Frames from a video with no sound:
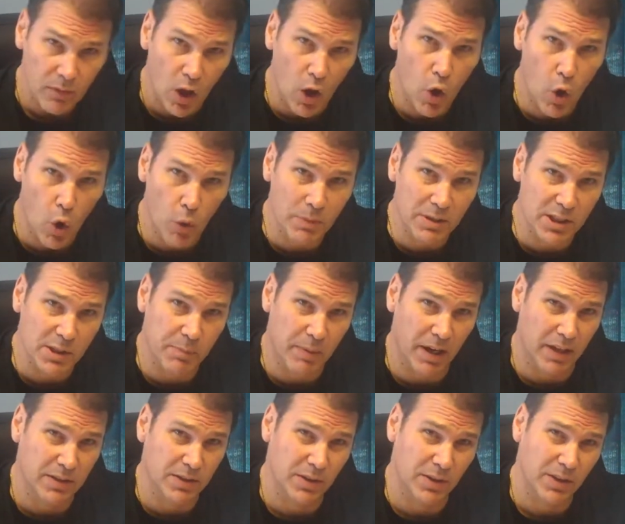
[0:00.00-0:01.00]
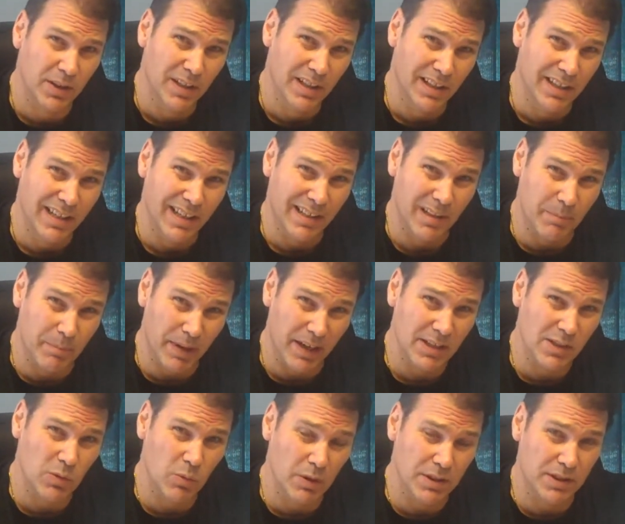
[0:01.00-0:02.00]
a home inspector, the
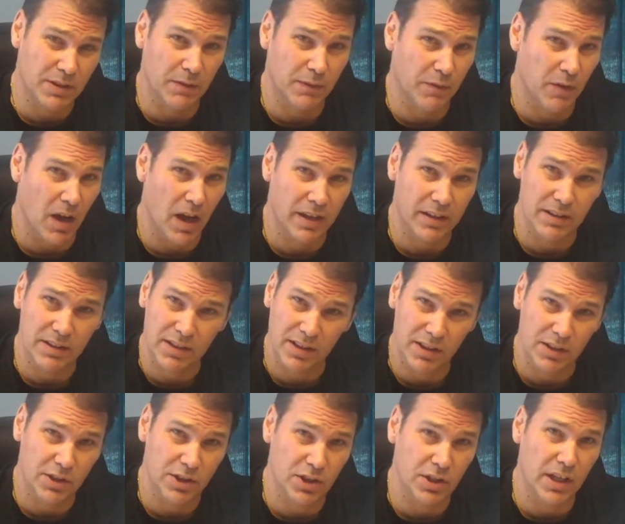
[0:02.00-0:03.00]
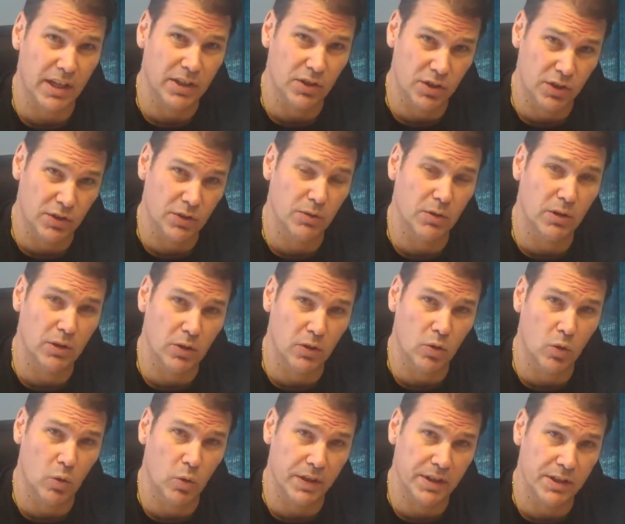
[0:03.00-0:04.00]
best ones to find is you should do a little
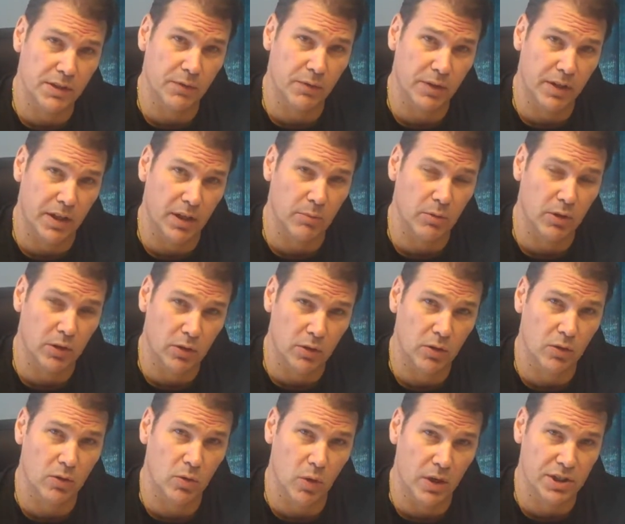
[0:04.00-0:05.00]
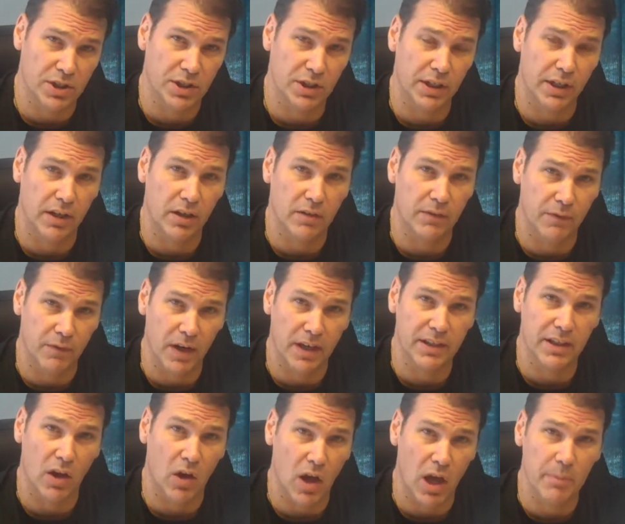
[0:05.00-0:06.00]
quiz for them, or a little questionnaire, and
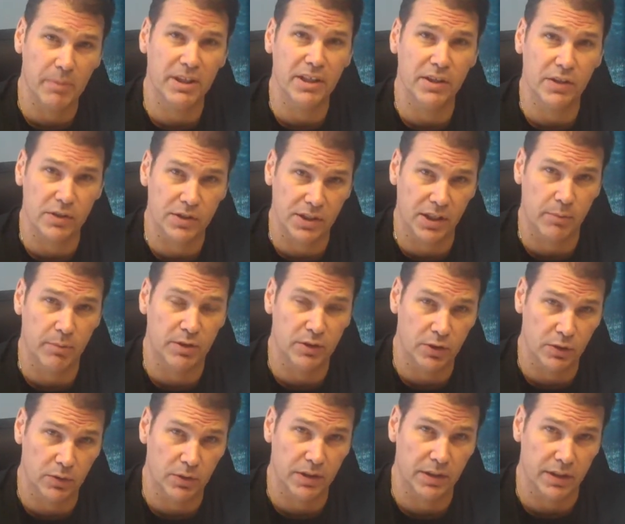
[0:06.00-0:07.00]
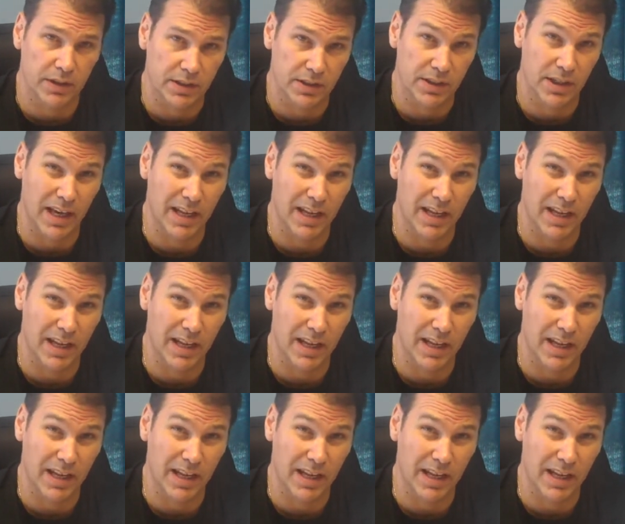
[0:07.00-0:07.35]
find out how many years they've been doing this.